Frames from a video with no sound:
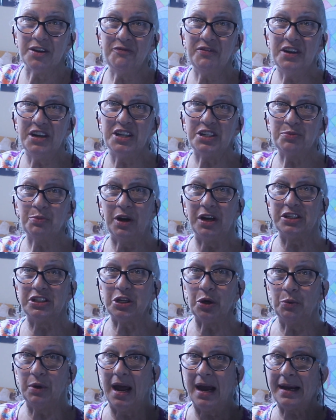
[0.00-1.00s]
a finished one,
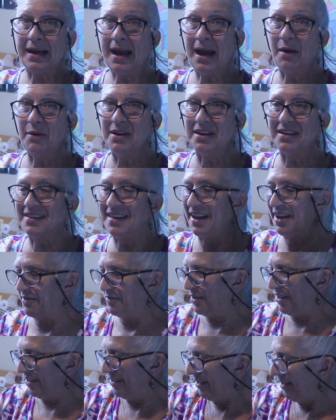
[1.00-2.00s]
so we're not counting that
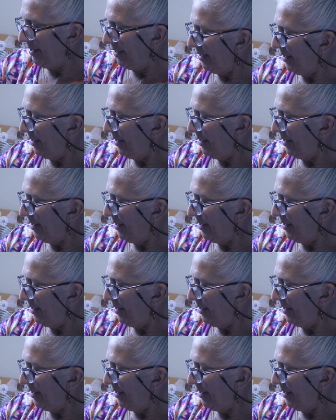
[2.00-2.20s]
one.